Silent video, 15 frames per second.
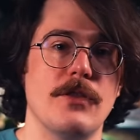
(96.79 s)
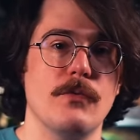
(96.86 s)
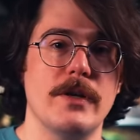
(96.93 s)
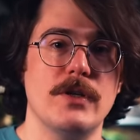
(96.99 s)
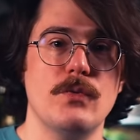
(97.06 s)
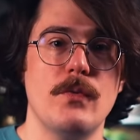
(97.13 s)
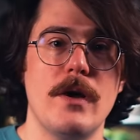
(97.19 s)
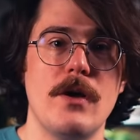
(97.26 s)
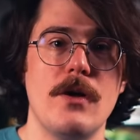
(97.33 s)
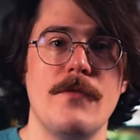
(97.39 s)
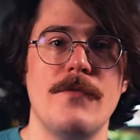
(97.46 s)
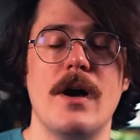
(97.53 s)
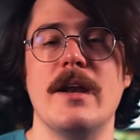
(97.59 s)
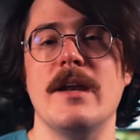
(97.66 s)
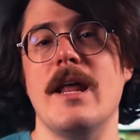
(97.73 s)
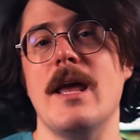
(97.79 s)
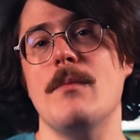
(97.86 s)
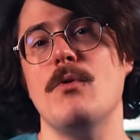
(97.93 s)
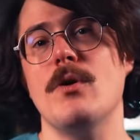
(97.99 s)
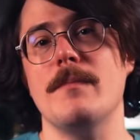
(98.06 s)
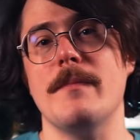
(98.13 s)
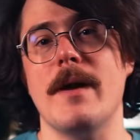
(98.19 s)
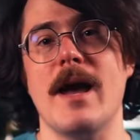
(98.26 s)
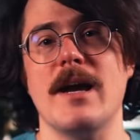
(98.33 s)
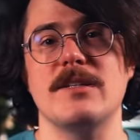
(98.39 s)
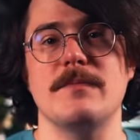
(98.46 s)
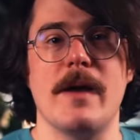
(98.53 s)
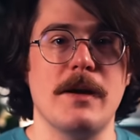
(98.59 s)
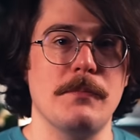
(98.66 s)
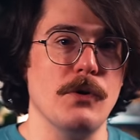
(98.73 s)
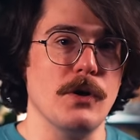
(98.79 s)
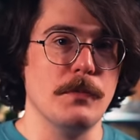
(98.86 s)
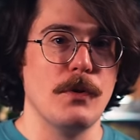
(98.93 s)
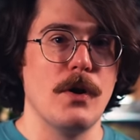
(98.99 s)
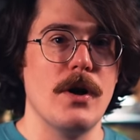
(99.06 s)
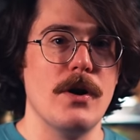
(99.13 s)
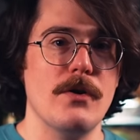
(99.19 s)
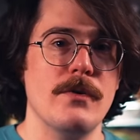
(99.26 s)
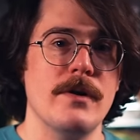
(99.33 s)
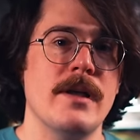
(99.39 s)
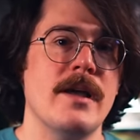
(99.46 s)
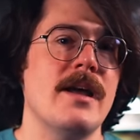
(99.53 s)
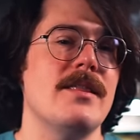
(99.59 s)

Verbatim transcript: 3.12 on an M1 Max MacBook Pro.